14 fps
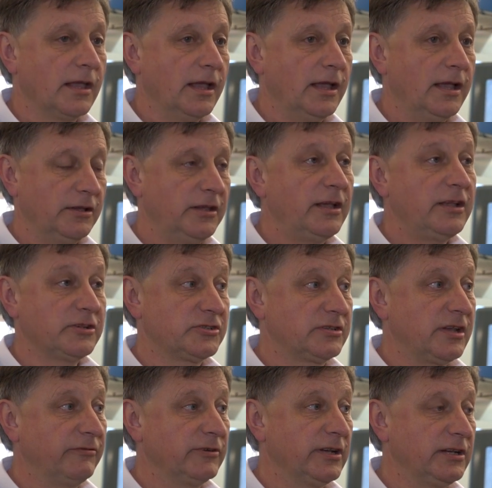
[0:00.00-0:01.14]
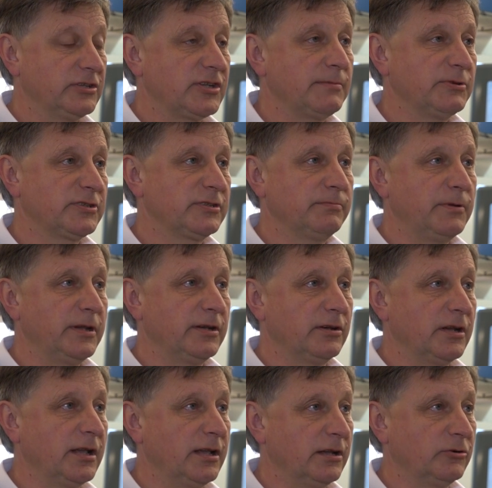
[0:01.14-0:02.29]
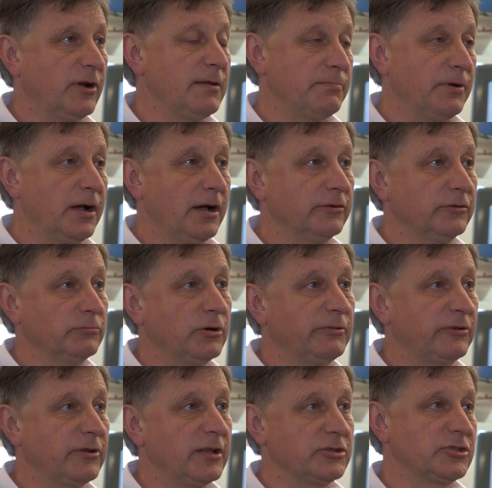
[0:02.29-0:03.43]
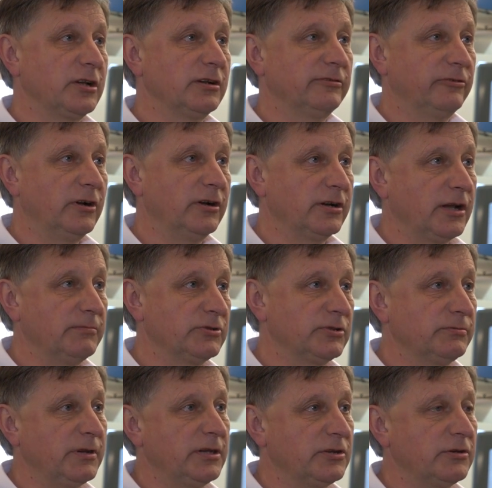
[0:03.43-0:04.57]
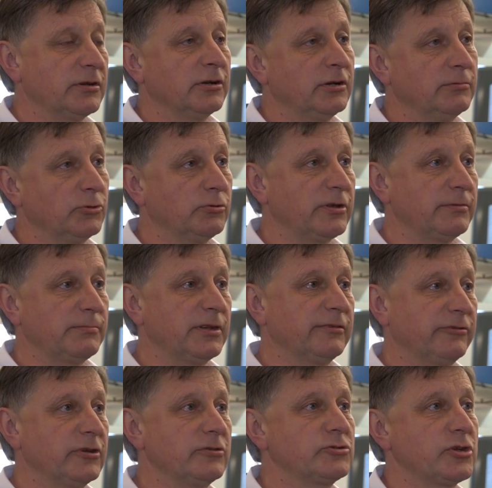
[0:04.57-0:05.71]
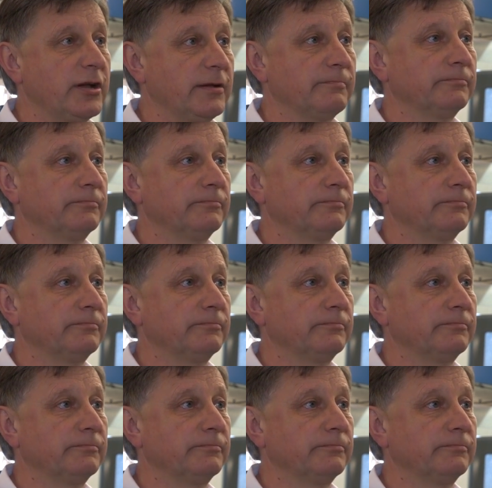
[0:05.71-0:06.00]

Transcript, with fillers: Uh, yes, definitely. Tebis have been a great partner in what we've done so far and open to be doing a lot more with them in the future.